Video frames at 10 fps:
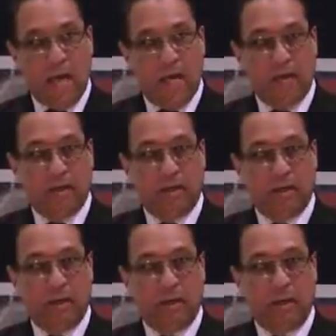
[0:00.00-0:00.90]
And
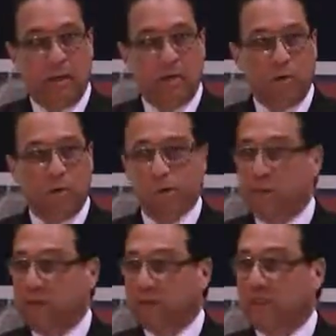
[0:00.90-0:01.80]
although it is the
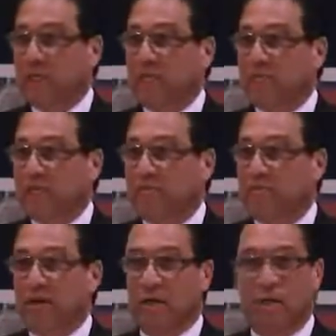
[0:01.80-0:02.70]
greatest challenge I've
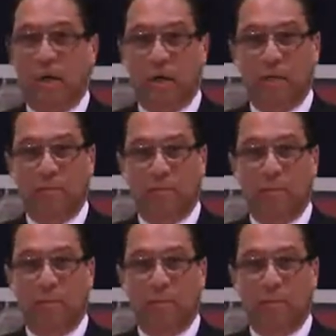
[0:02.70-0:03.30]
ever had,